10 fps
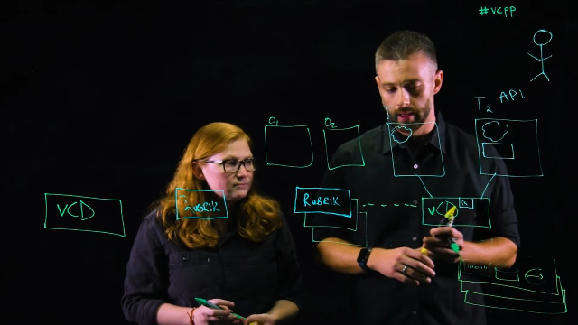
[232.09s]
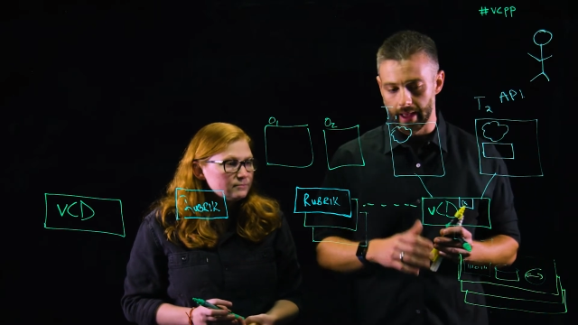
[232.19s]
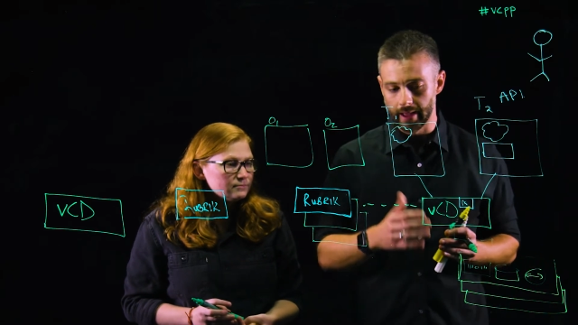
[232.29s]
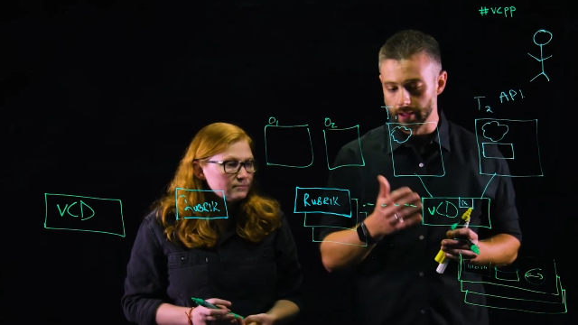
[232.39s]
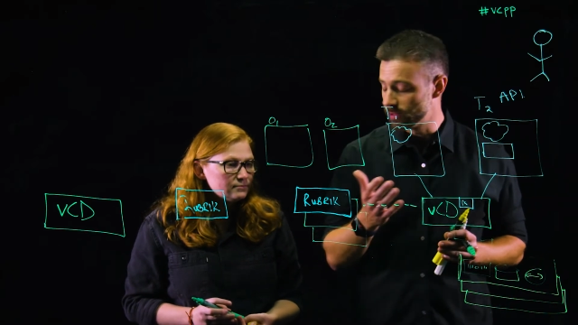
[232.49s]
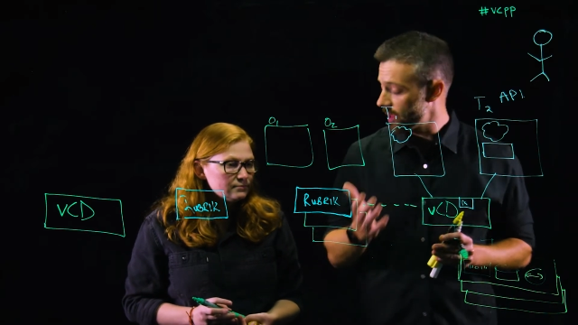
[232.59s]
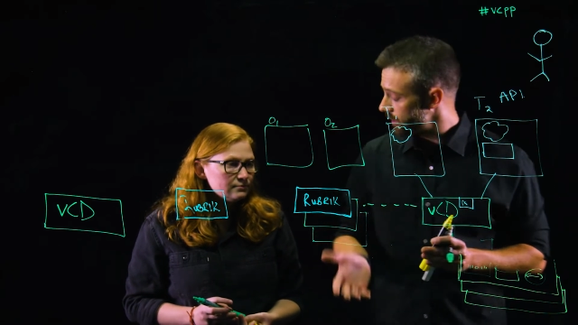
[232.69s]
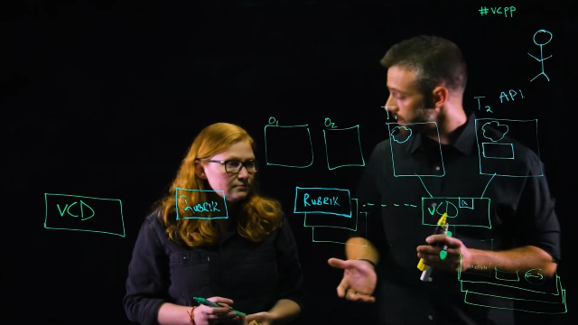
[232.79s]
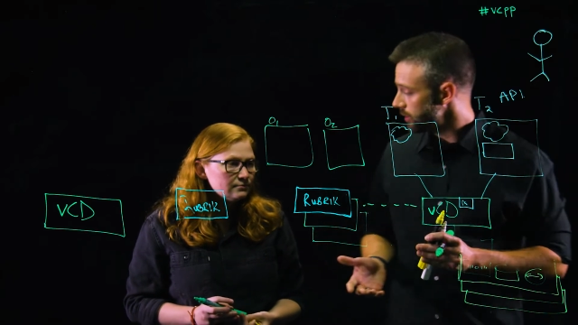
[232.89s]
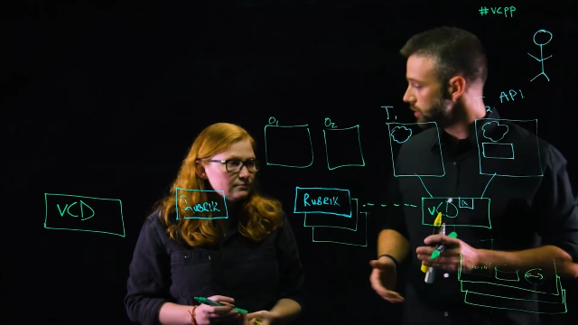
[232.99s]
Speaker 1: a
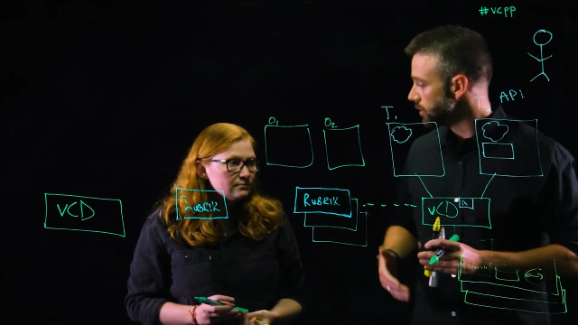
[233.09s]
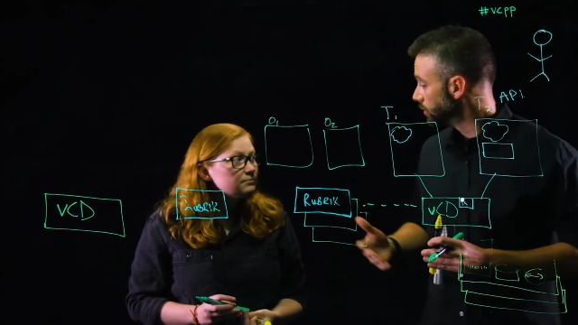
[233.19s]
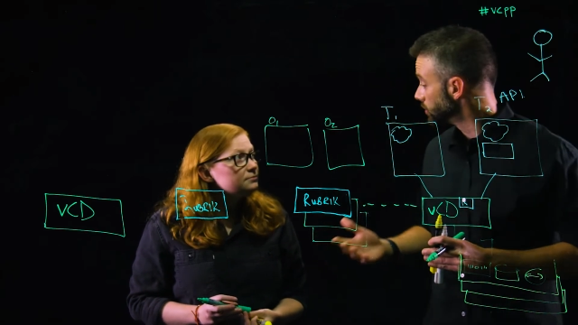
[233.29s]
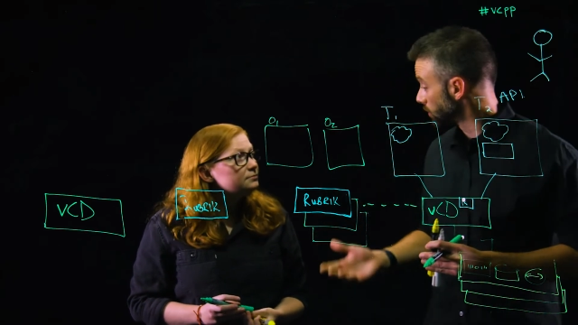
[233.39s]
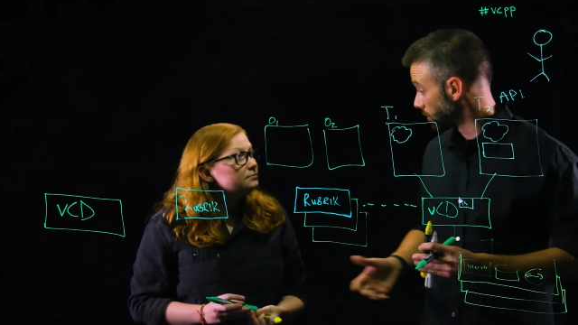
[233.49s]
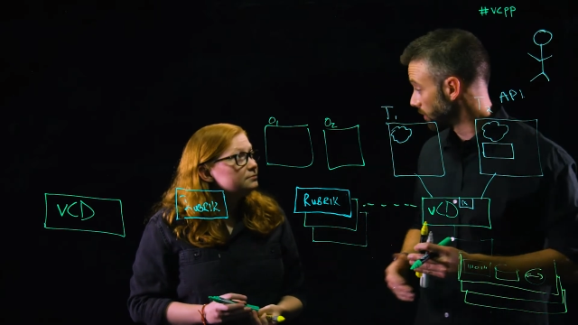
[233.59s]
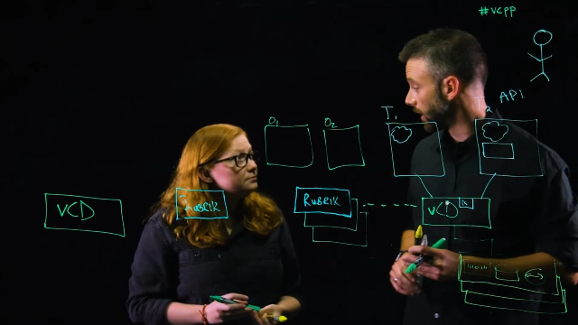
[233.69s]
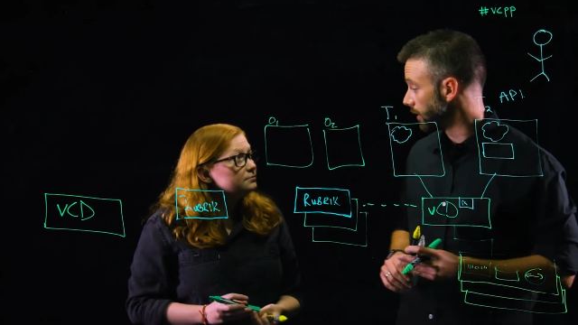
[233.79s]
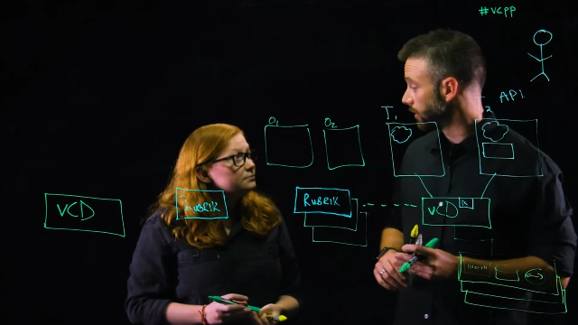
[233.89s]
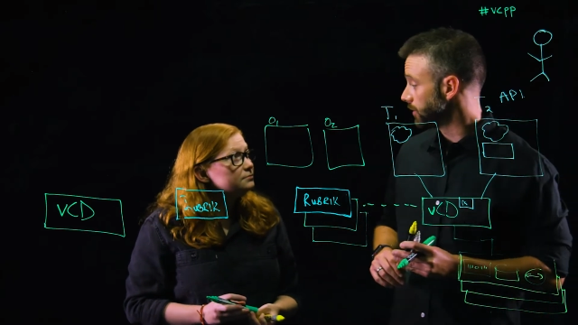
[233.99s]
tenant can use or a
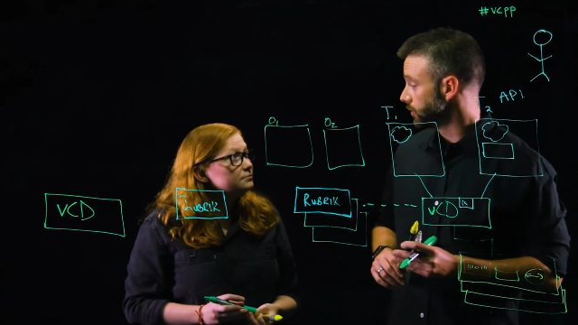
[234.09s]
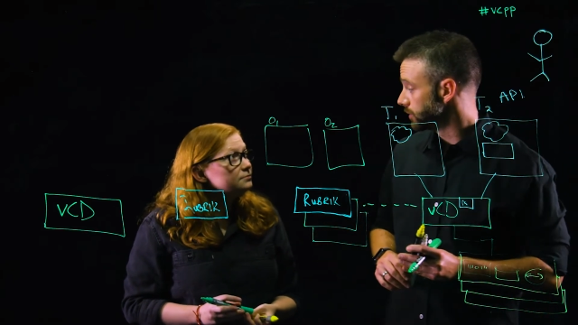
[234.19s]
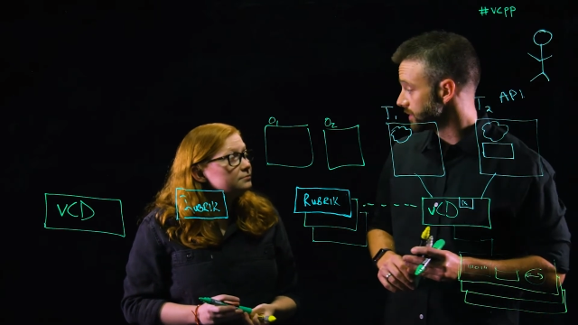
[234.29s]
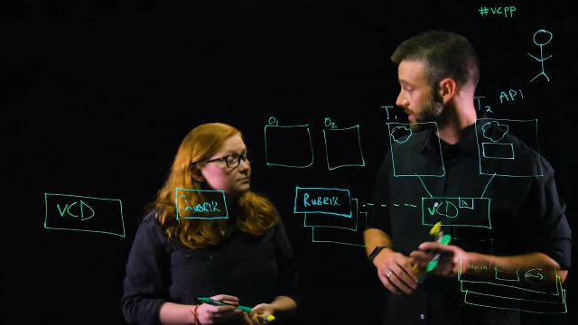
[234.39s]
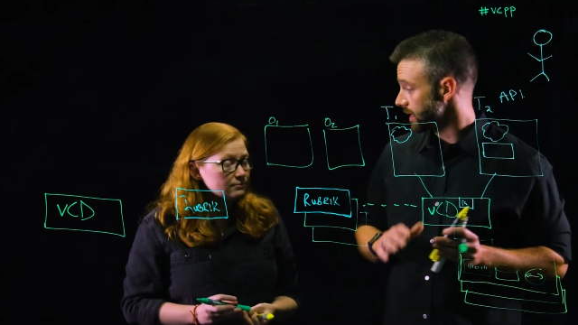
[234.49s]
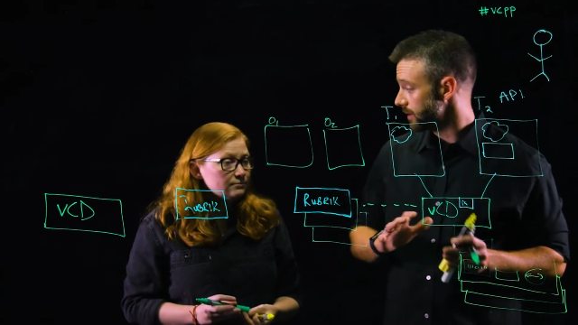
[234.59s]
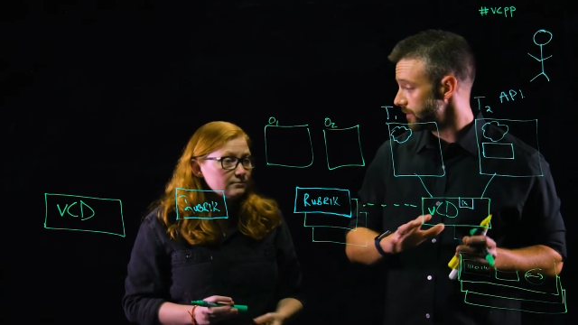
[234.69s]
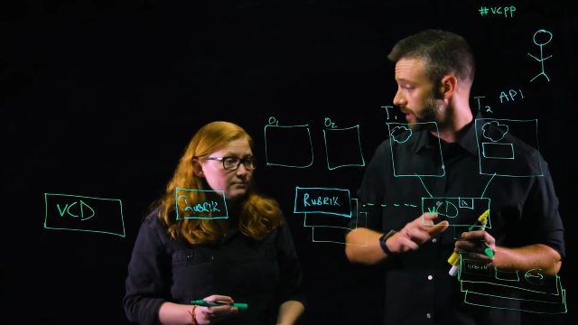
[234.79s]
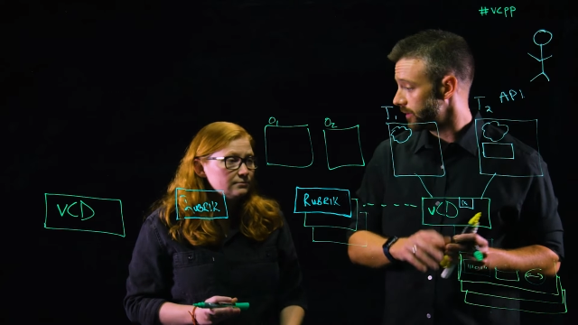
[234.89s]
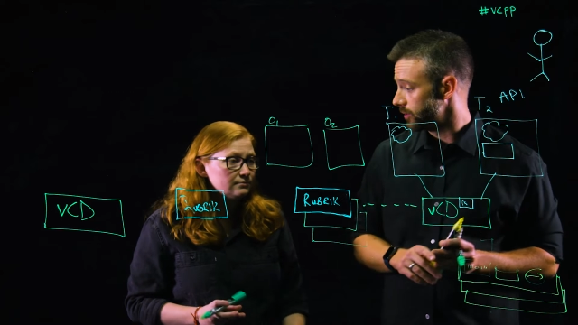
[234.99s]
provider can use inside of
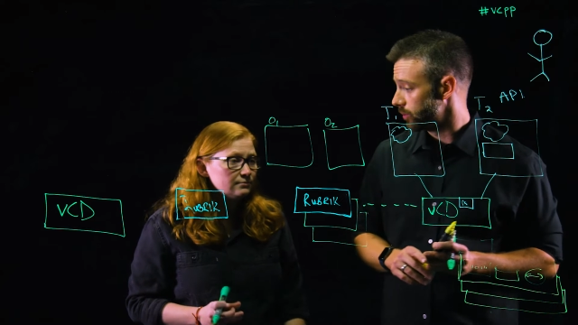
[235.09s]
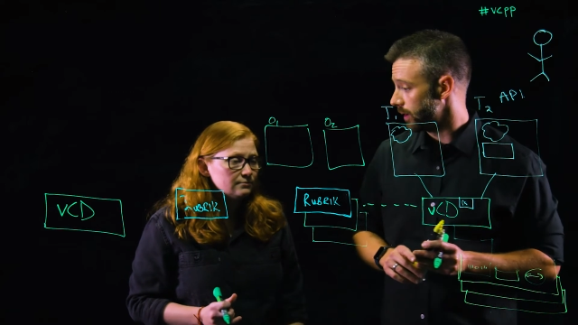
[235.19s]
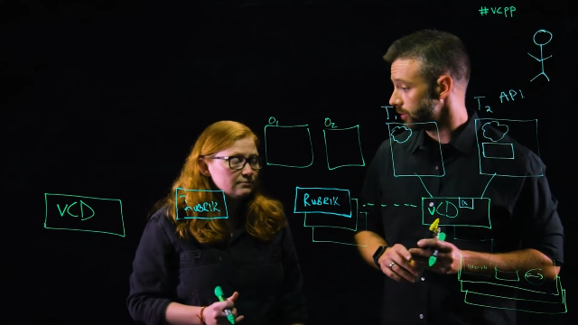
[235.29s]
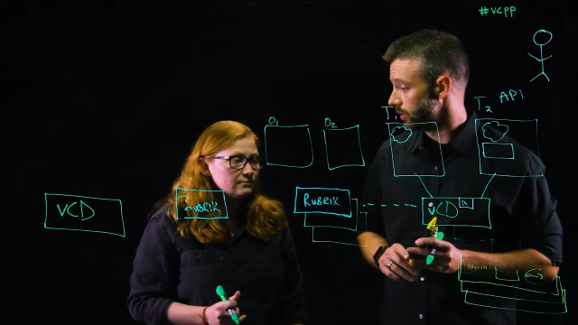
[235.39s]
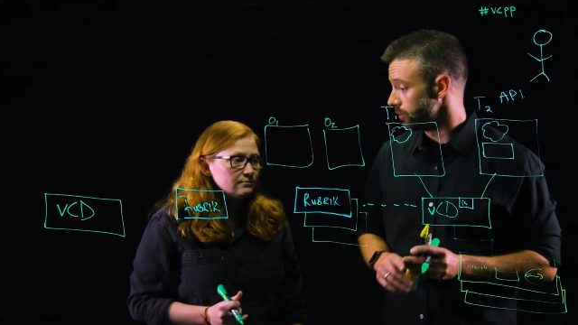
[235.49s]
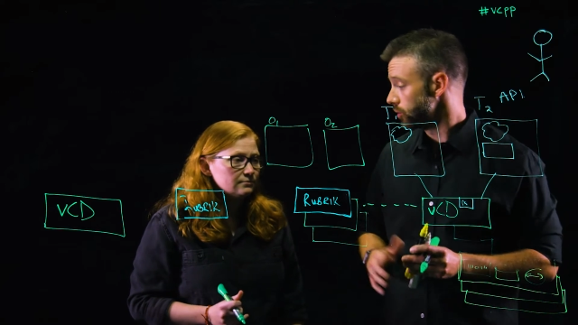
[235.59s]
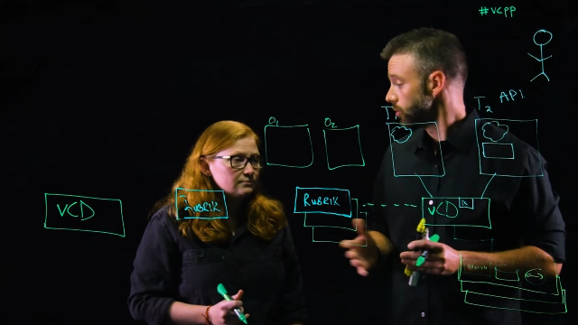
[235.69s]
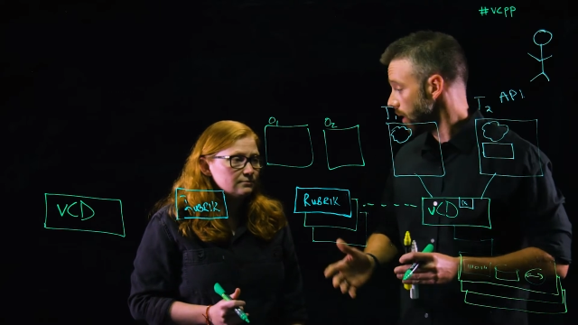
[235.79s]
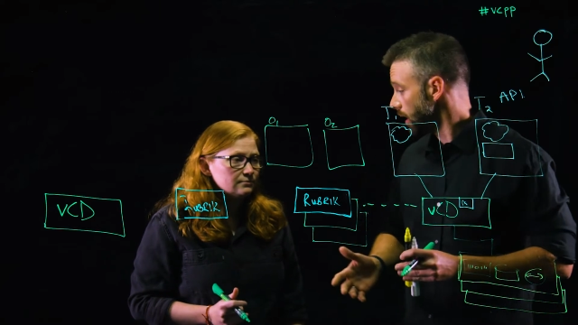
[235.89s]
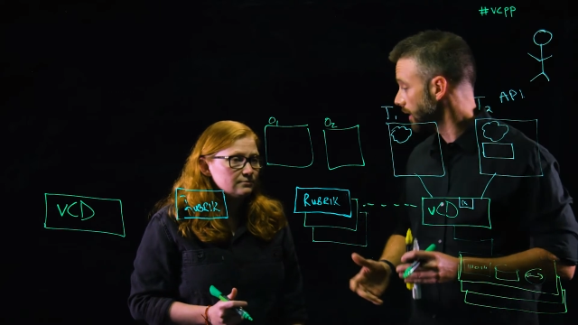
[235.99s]
vCloud Director
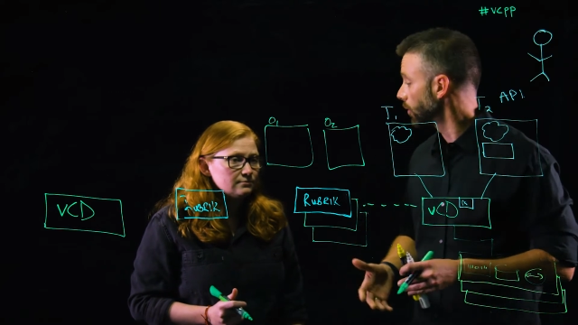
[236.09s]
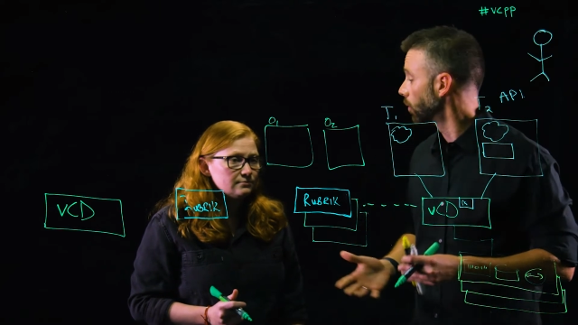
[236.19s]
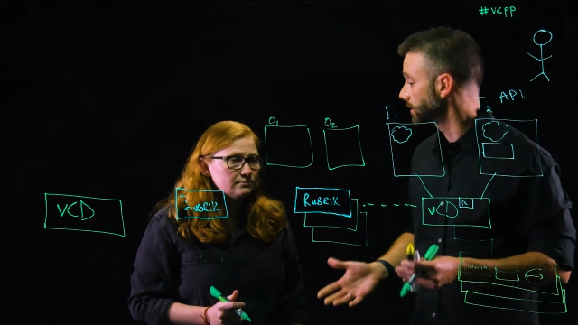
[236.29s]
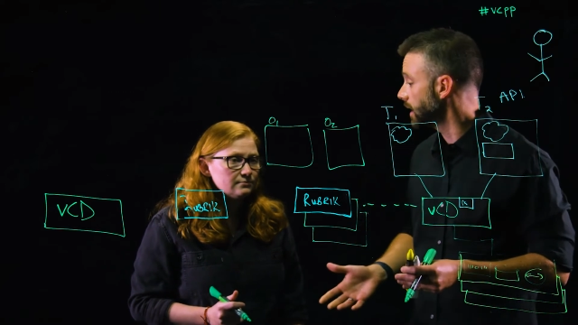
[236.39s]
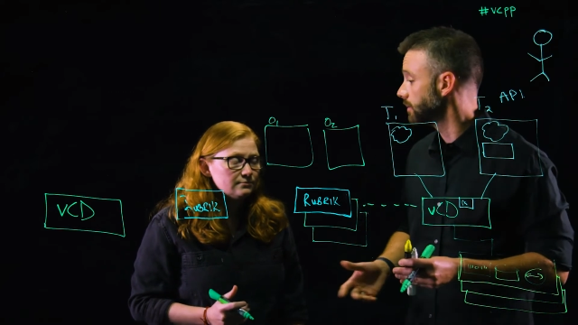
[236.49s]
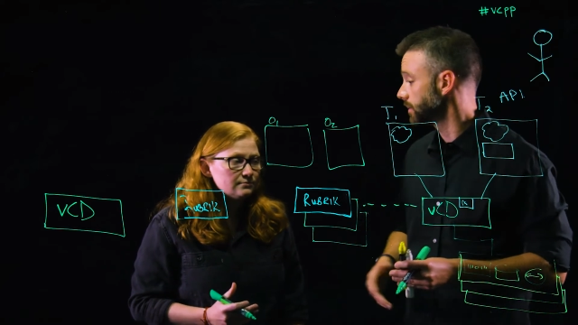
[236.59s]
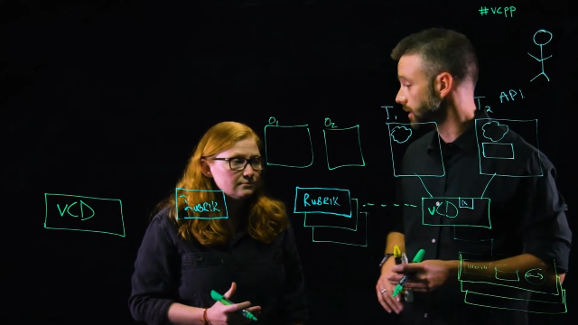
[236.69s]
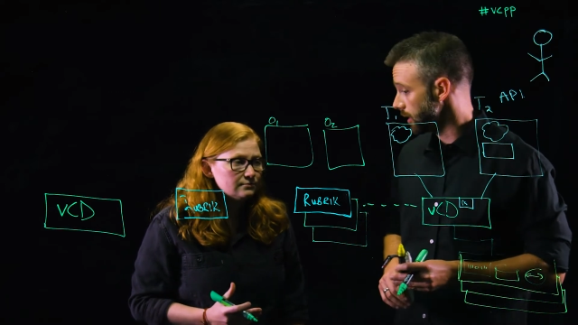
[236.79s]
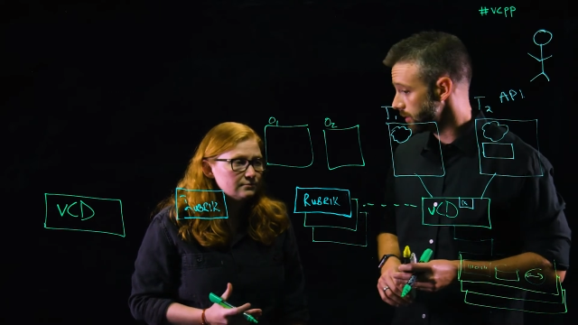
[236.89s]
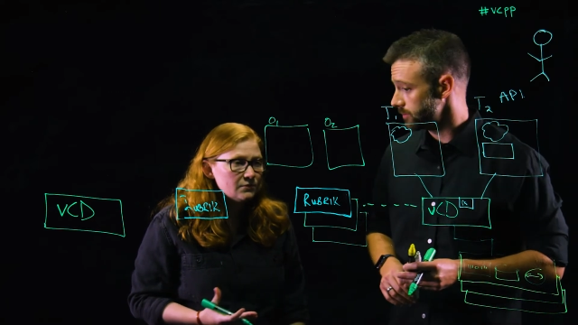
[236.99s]
U I or the A P
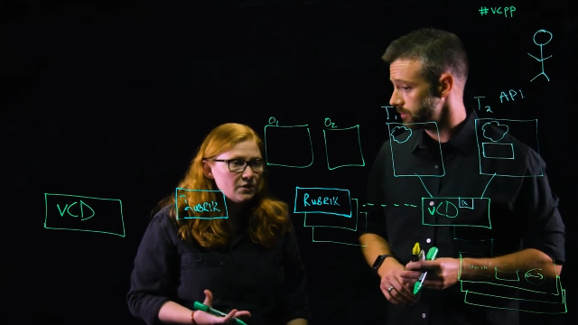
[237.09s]
I.